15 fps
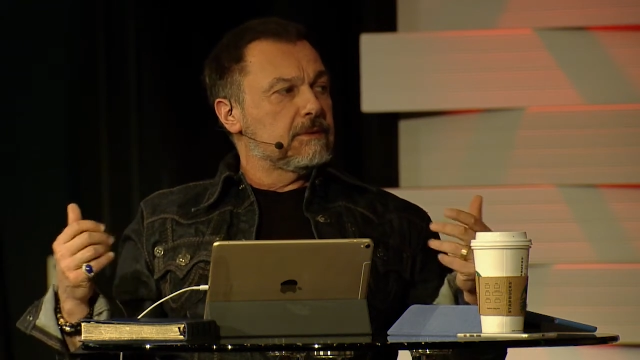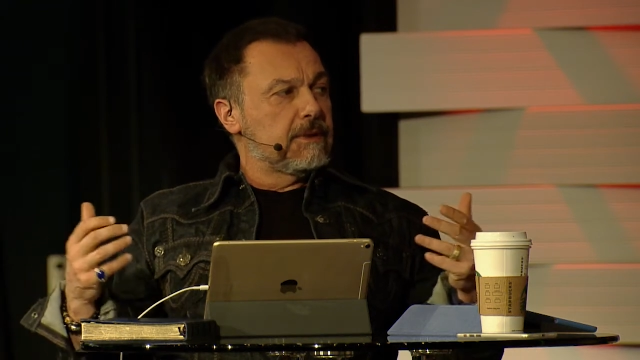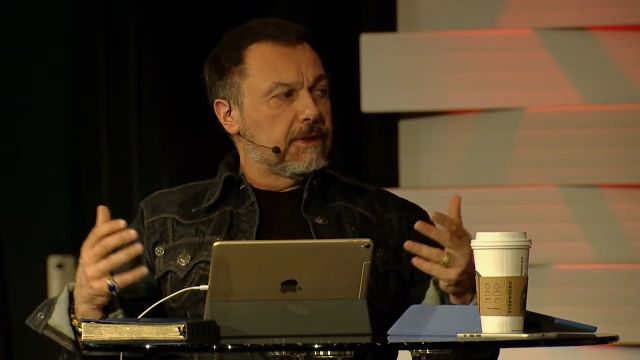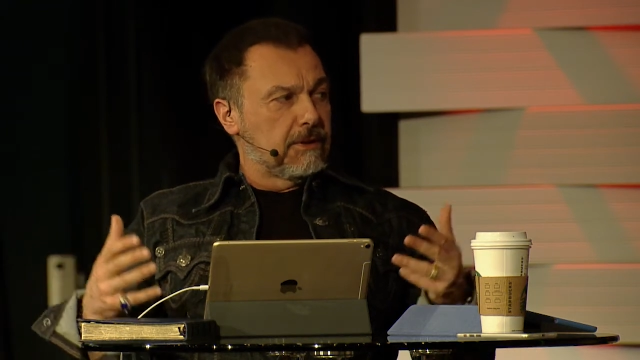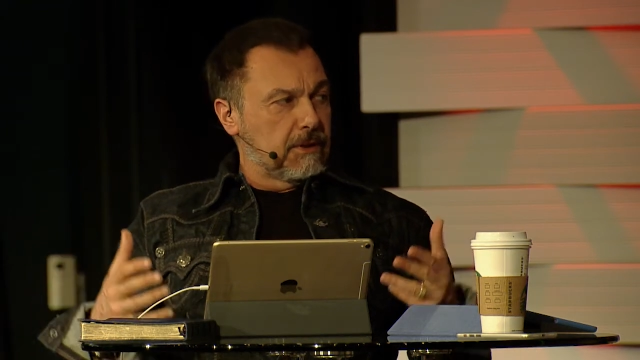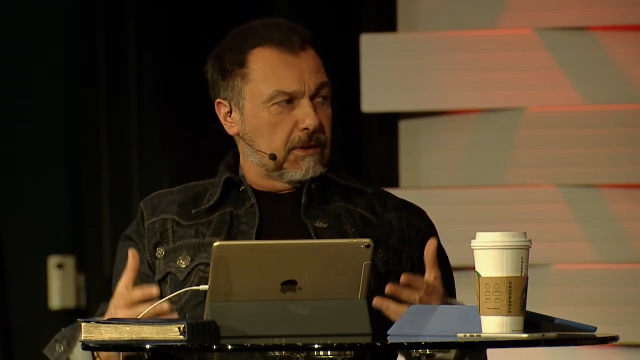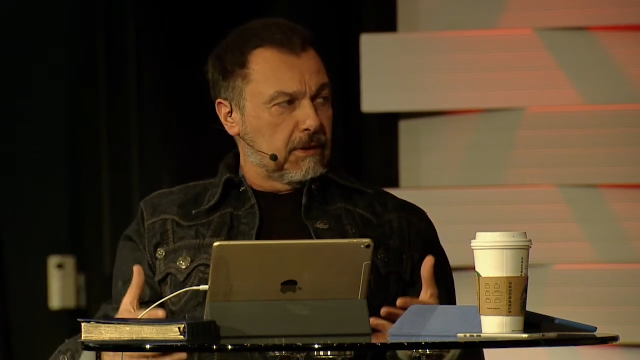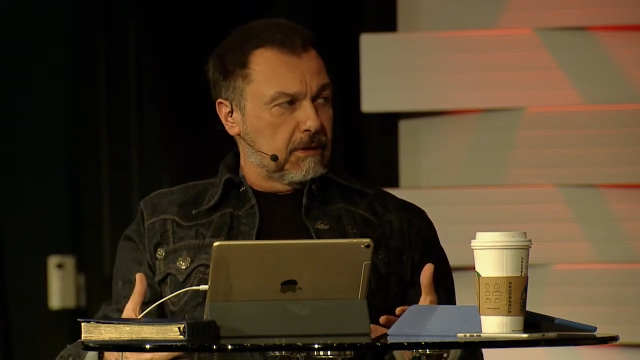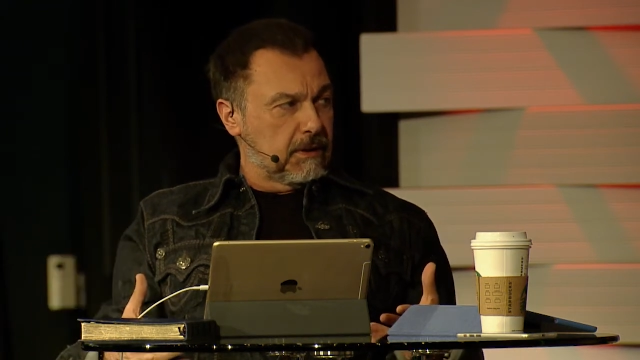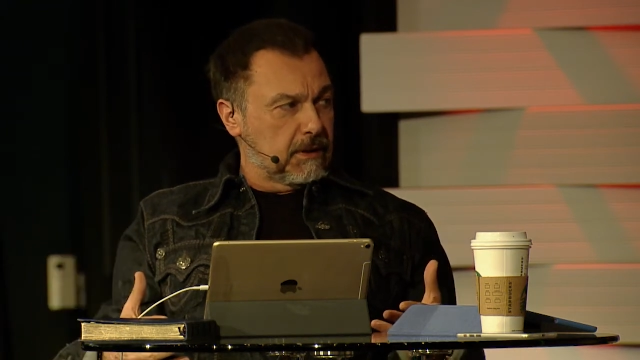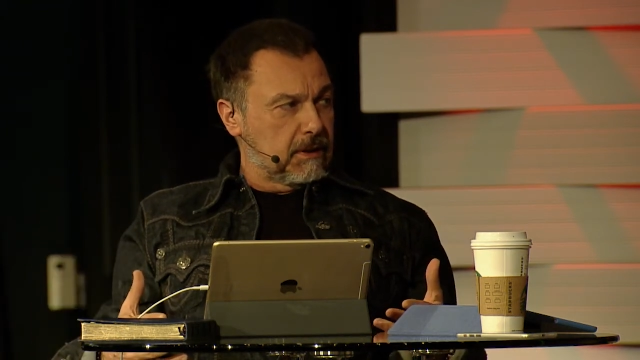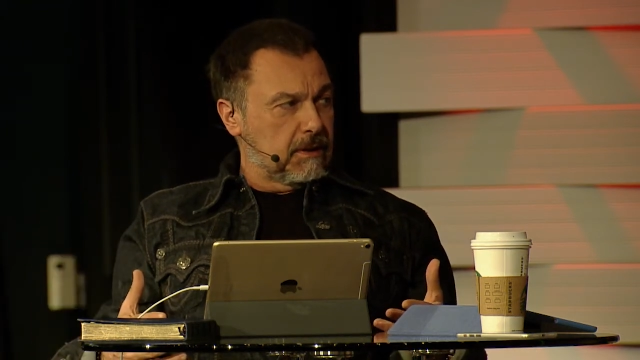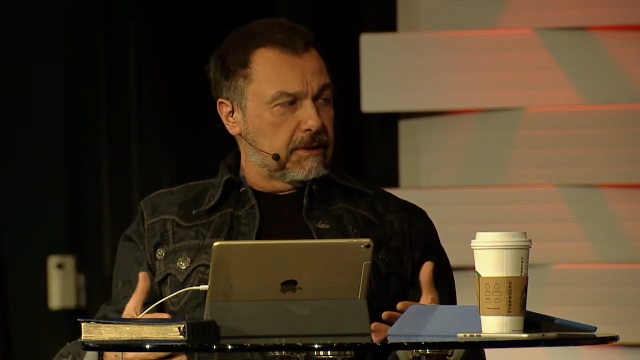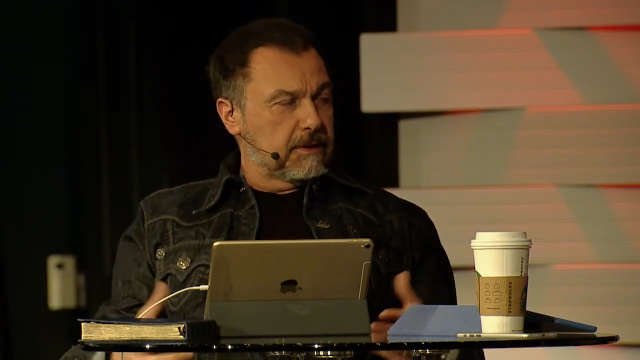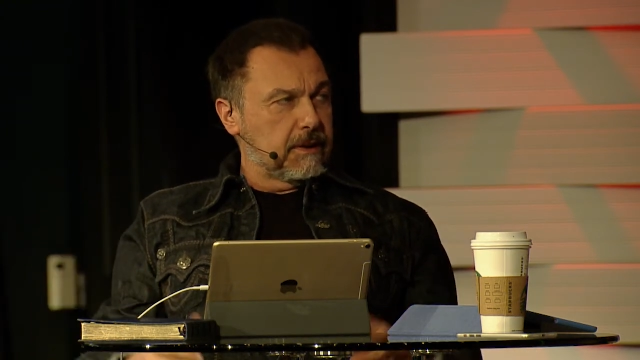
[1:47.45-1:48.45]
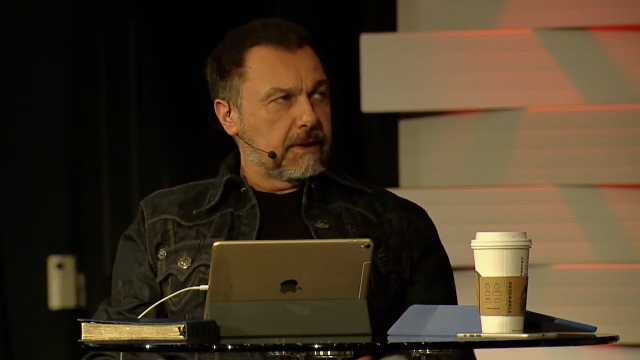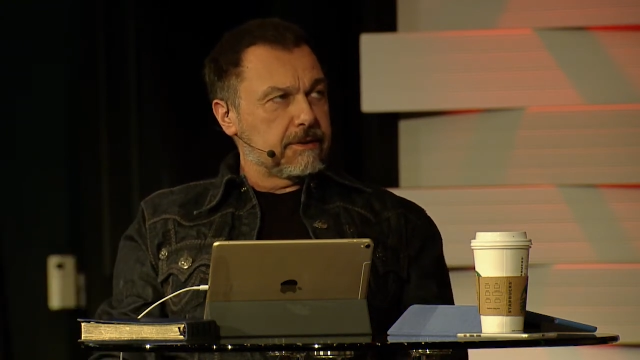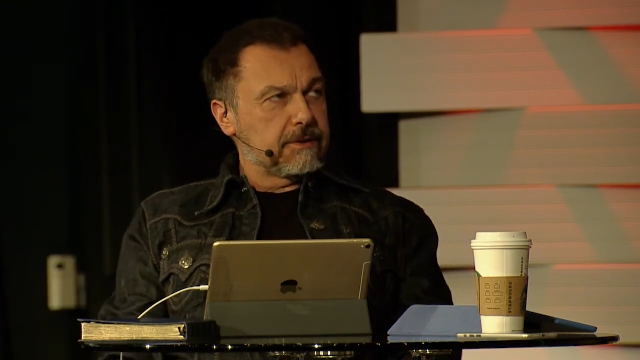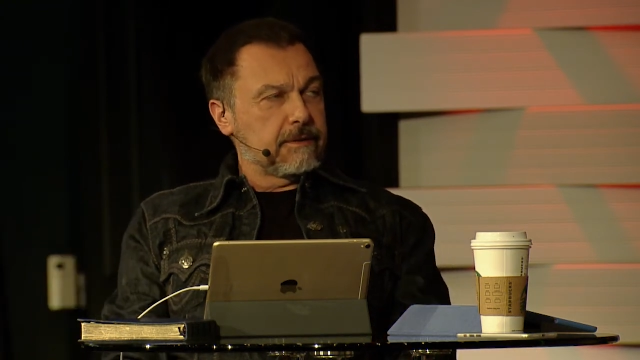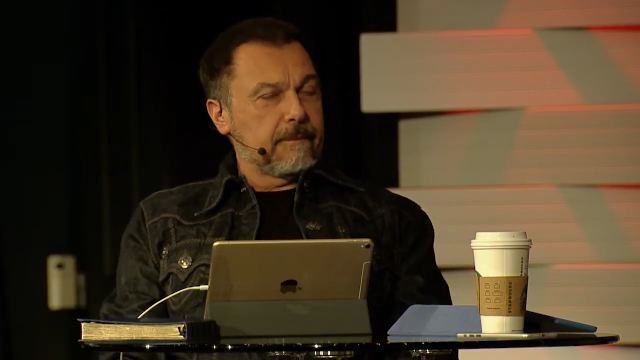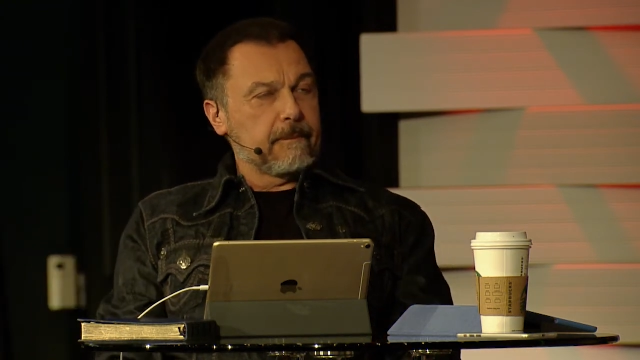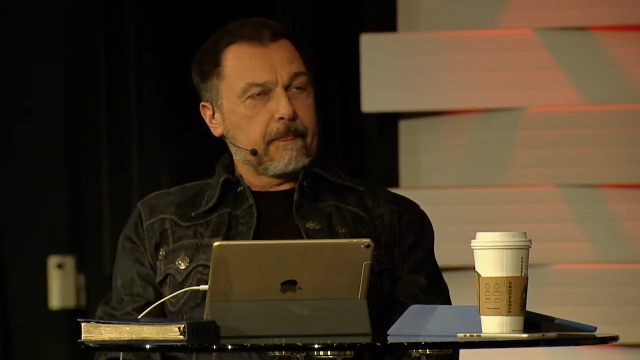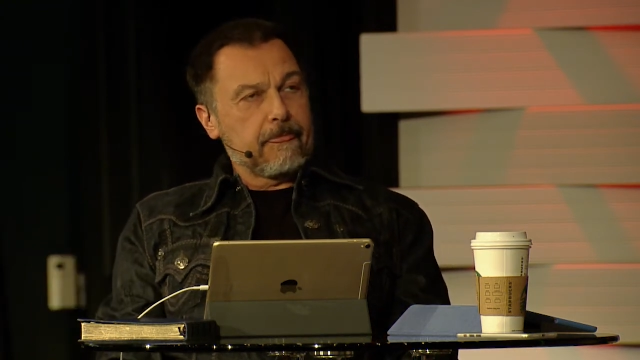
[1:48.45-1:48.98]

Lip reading: in the current context.